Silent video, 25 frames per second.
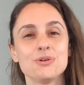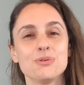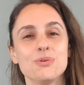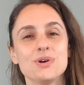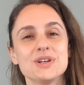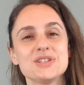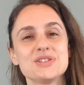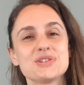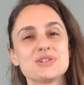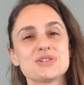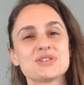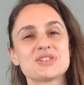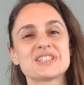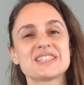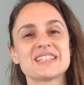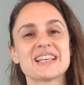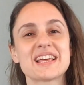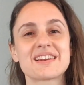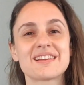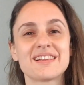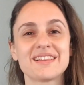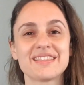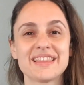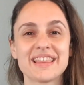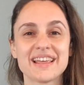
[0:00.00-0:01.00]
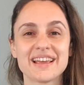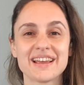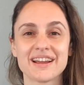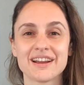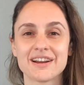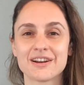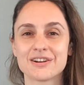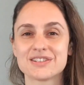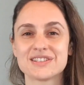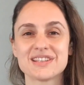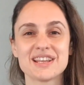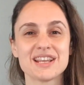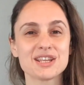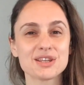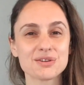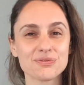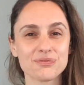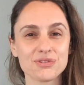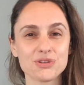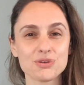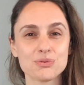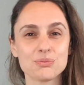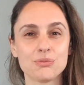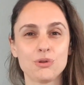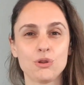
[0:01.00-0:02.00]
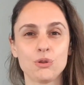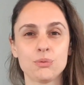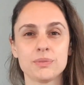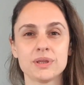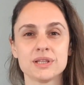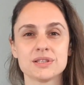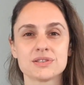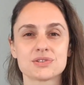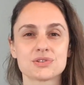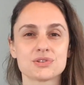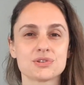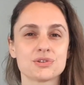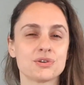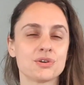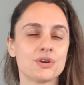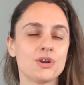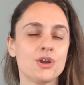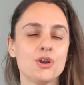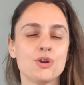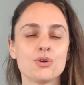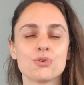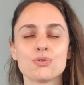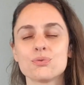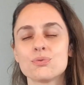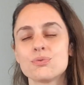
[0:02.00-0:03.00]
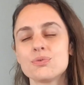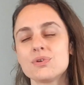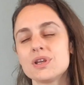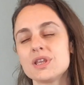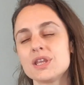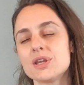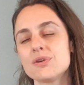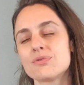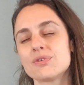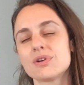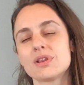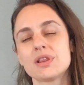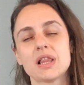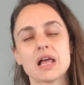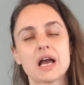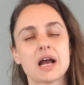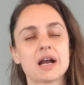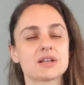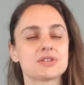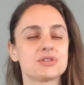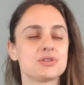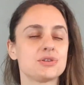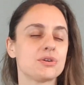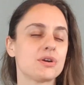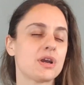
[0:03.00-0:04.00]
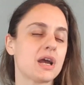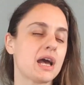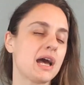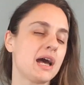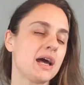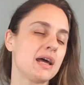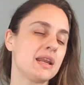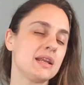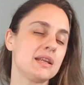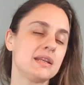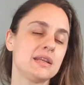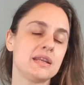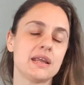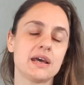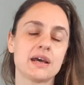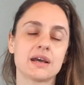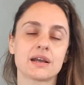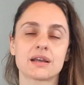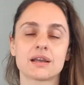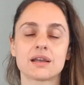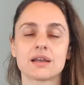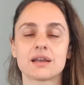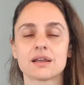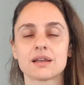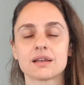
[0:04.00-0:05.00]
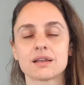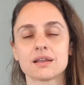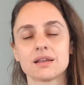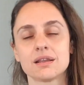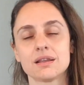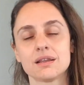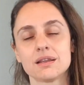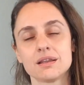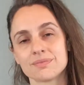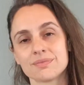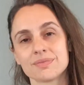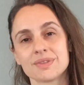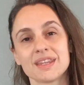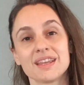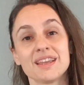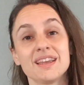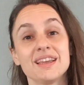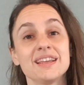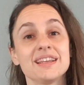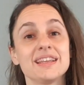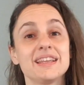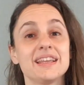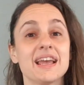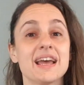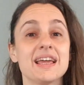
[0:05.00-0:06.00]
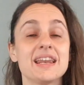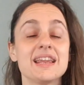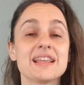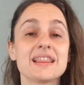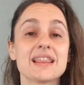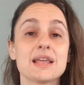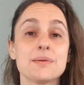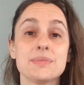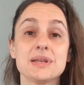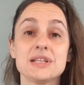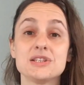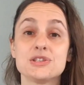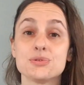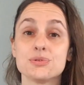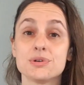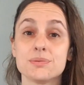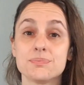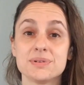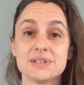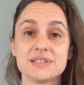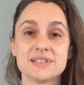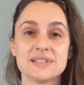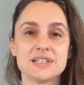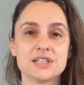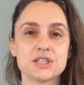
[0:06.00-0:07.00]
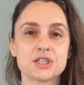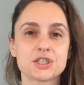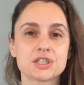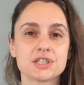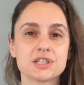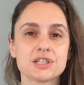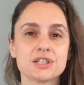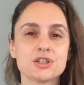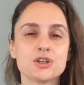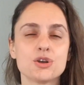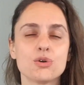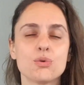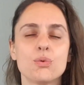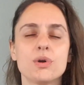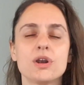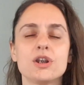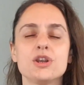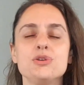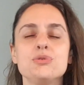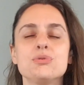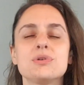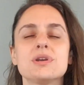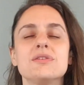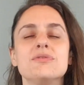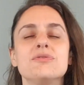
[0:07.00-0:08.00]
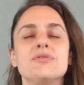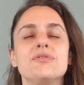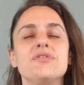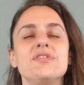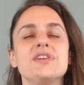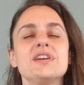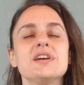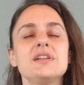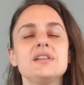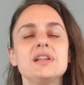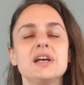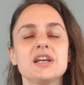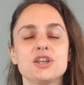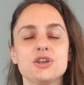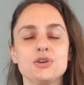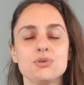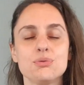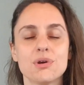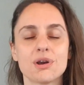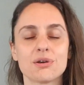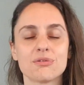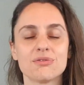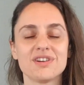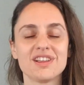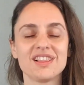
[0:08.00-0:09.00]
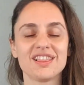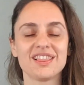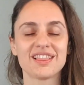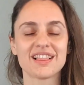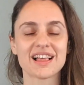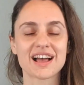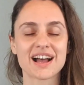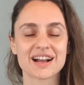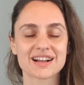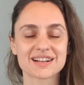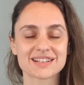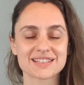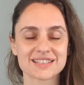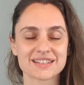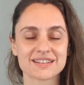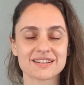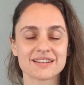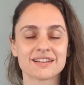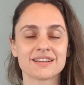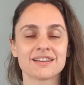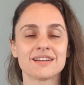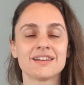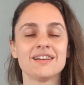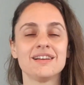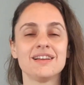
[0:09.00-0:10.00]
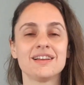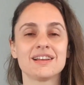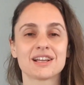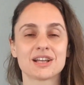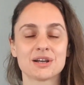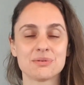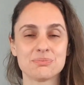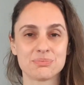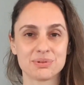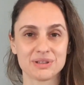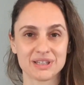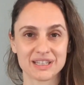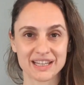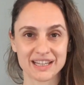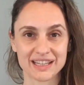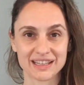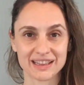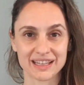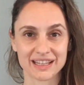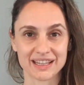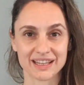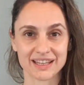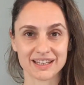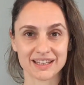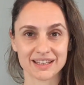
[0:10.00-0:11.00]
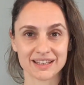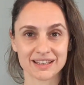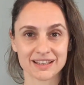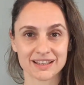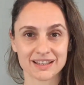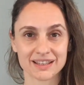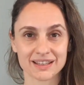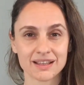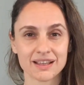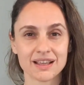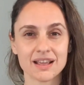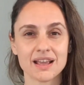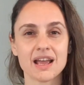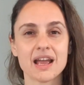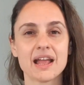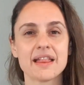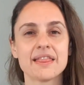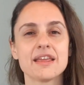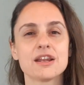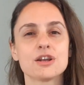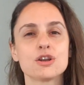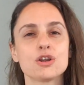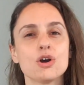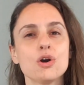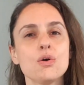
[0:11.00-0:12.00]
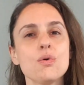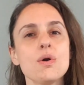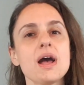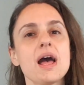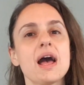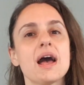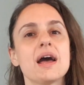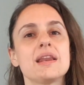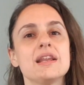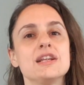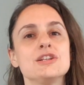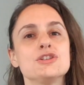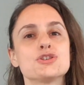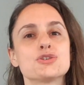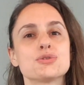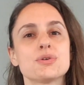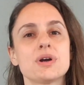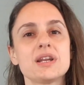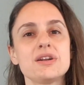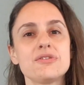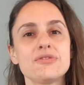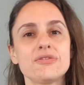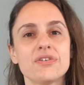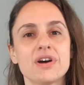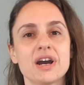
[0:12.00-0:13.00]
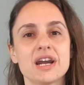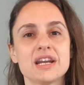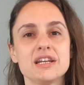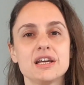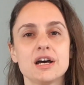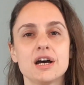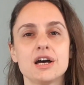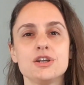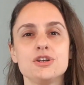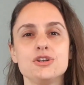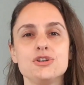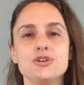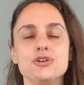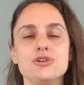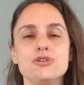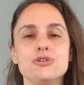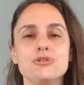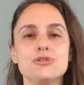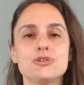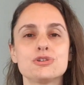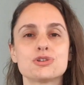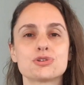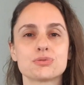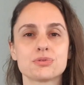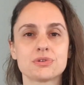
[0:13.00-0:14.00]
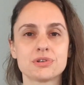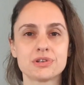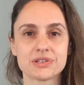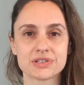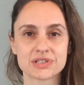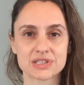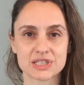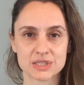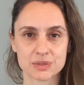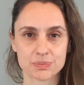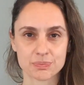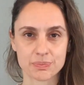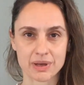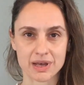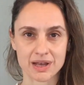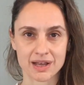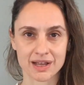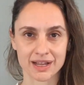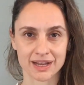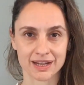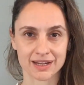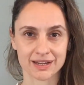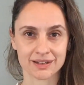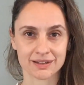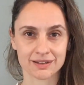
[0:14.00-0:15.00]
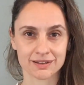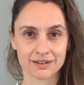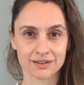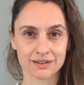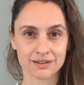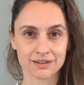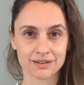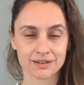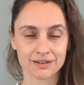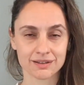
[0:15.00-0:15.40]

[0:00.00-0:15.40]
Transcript: Once you're settled there, take a few moments to really relax your head and neck getting them into a position where you can feel like you are relaxing completely. And then go ahead and try to find a neutral spine.